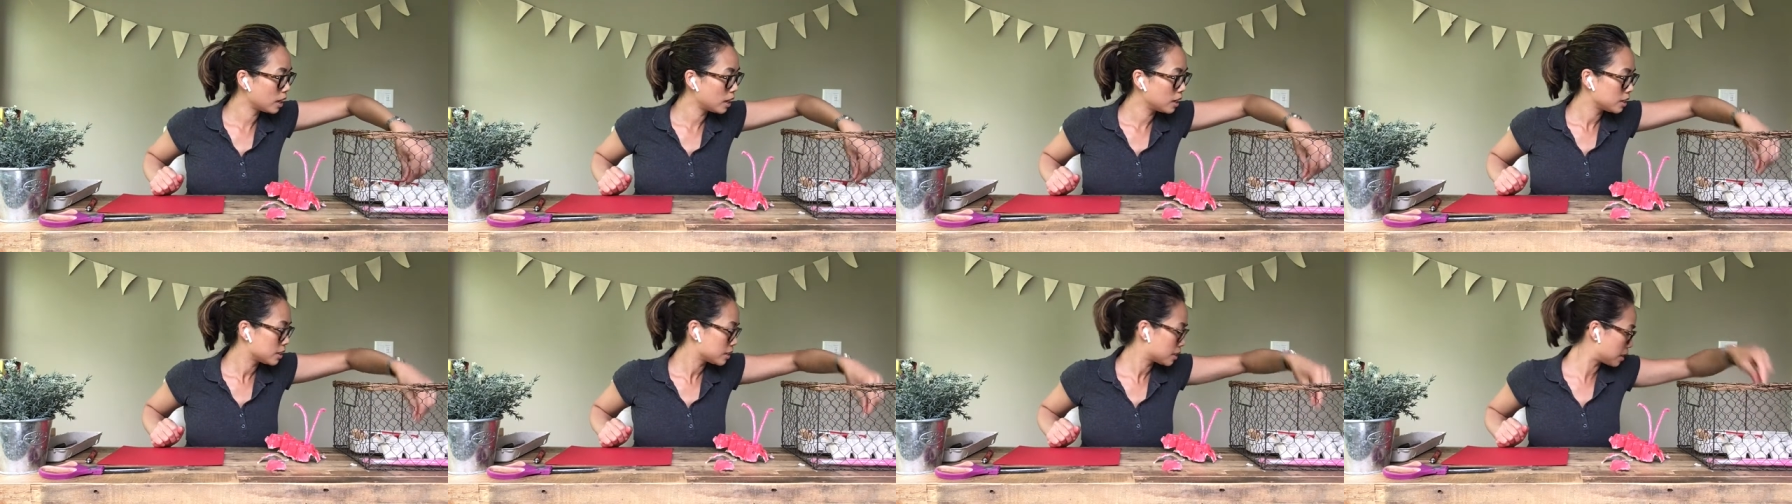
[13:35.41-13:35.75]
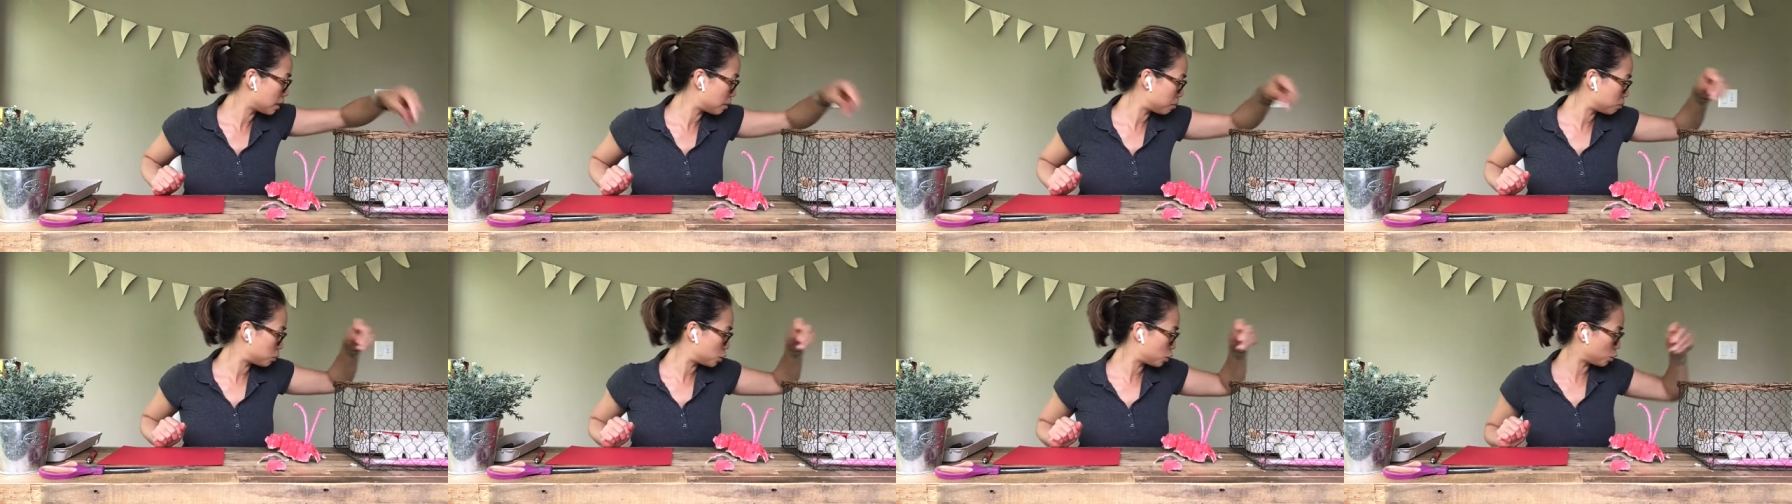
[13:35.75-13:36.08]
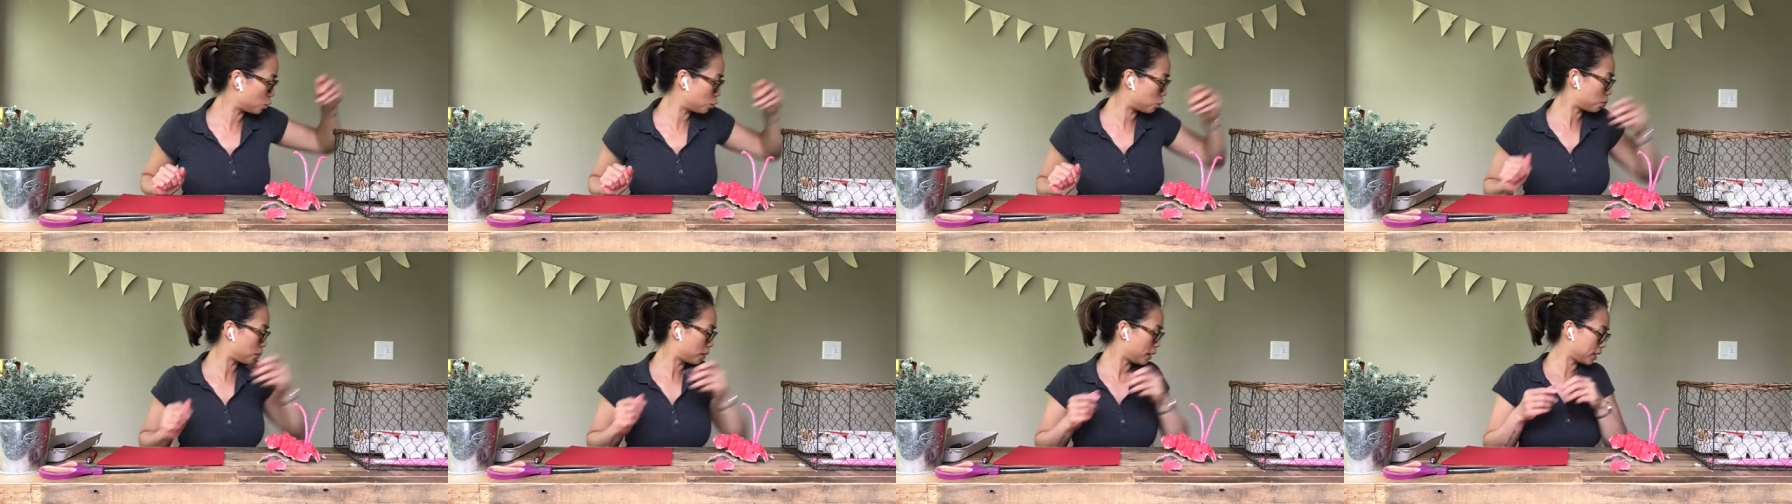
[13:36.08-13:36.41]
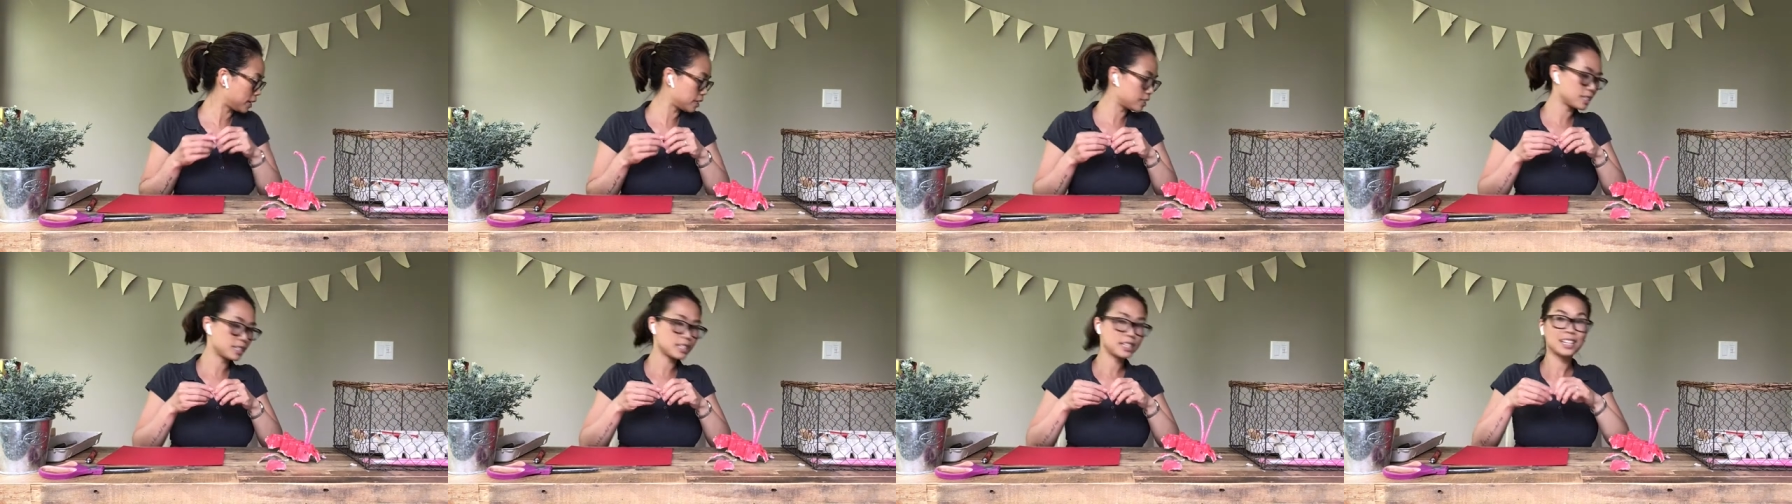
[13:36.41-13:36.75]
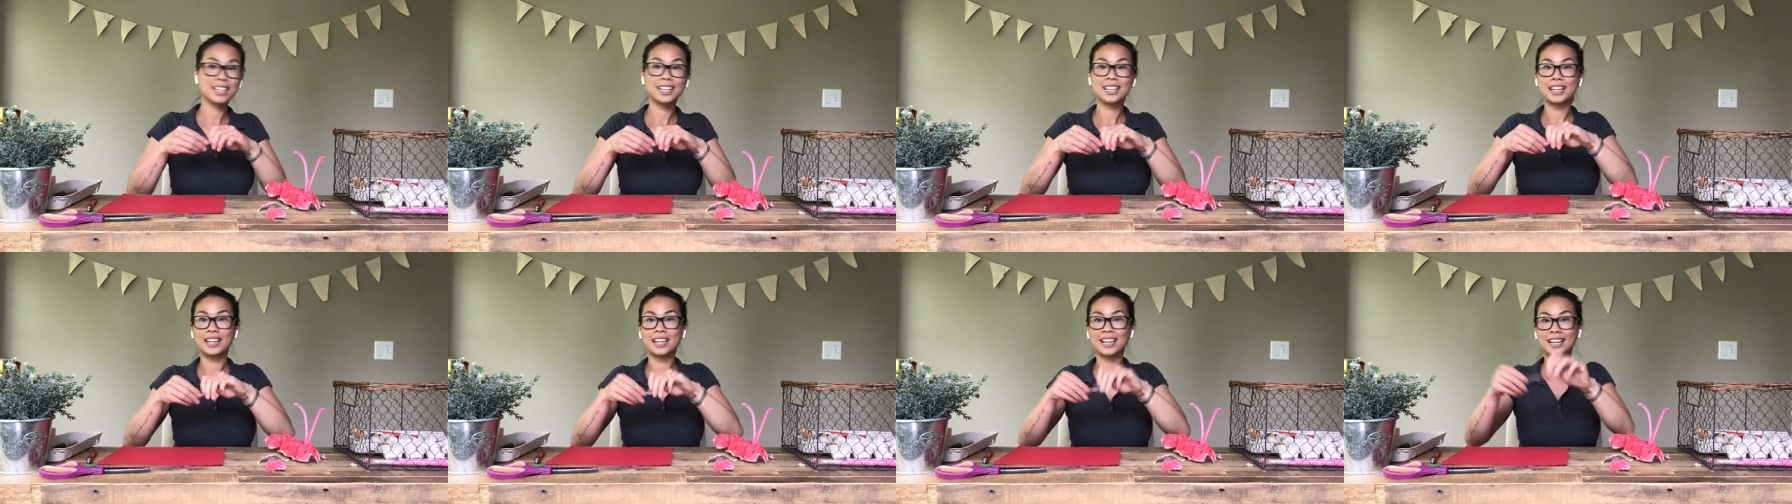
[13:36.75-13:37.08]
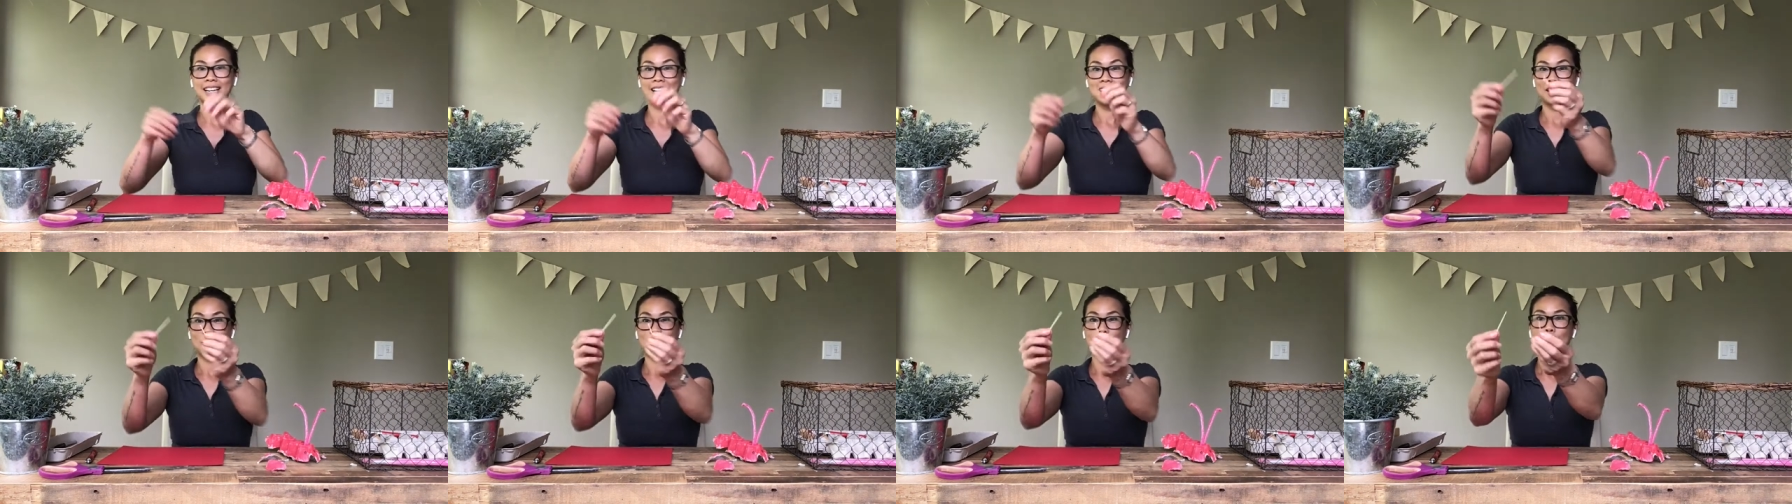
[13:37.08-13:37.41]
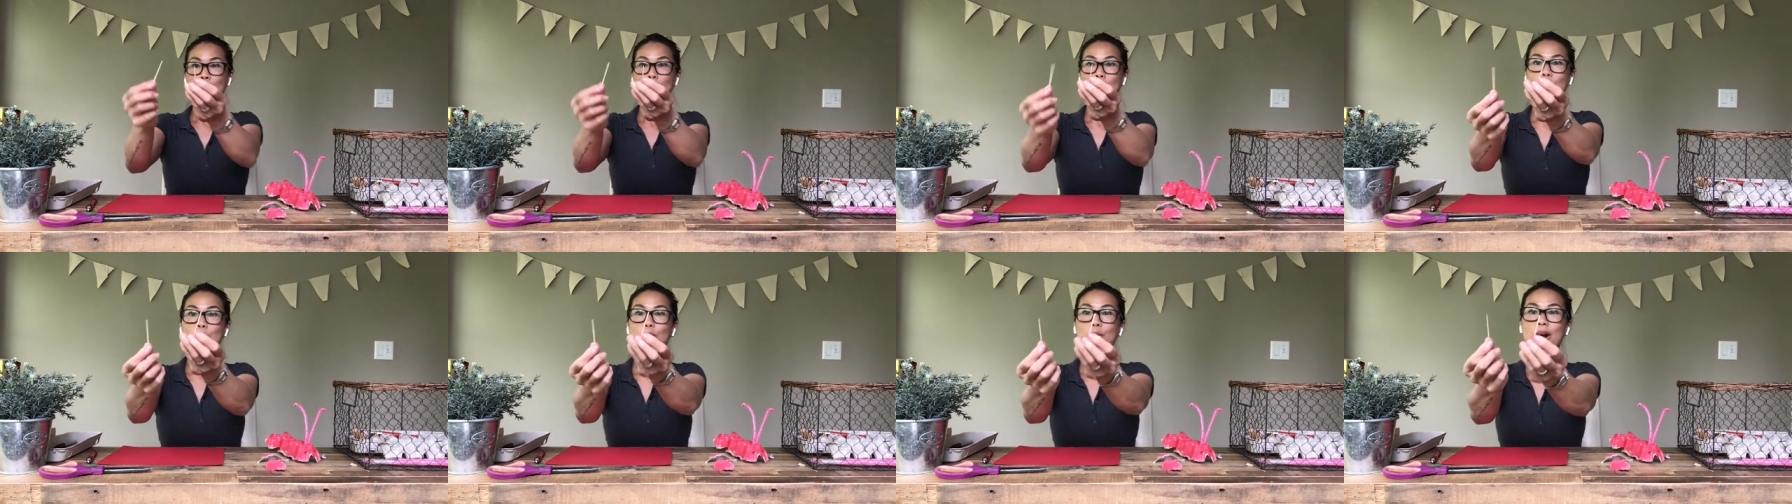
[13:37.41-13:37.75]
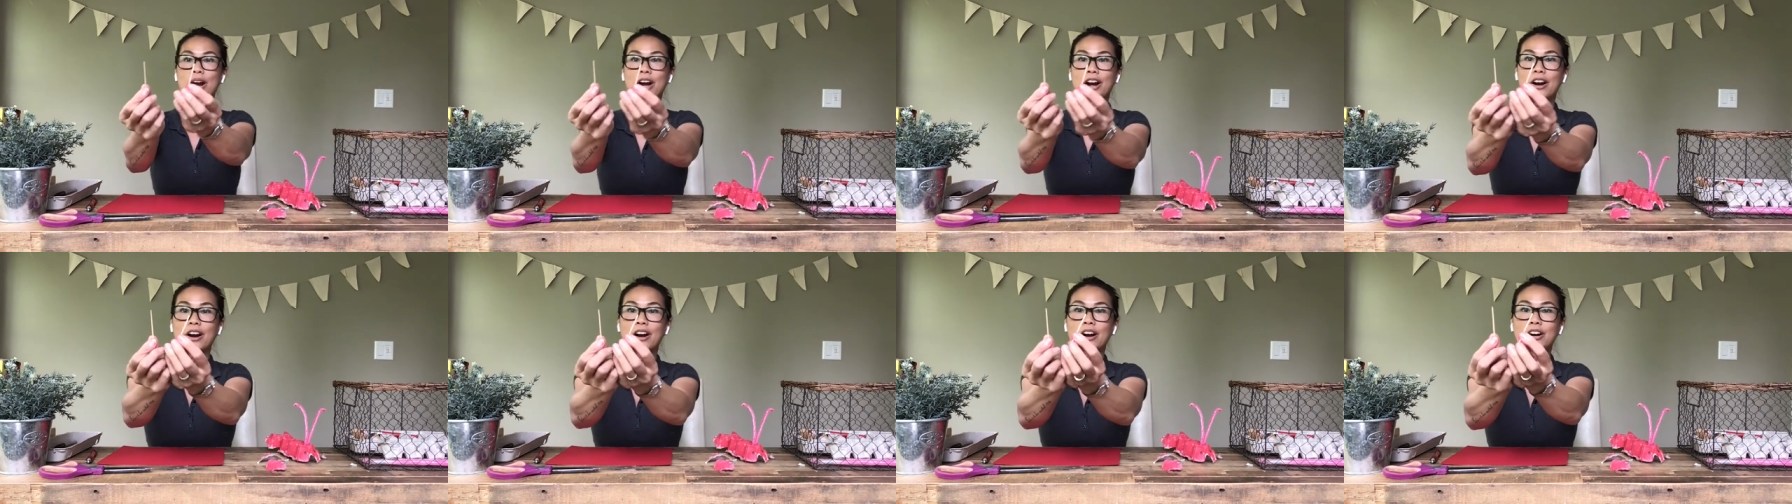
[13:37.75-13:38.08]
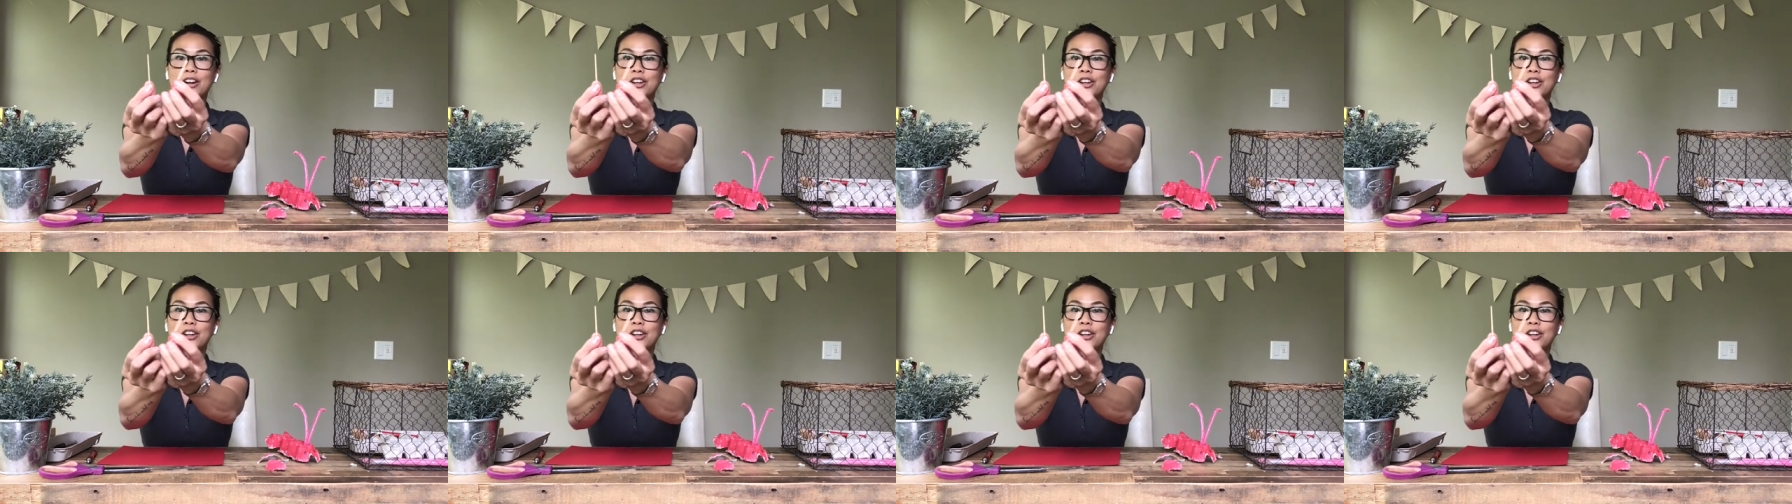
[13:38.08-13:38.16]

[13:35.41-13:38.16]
some toothpicks where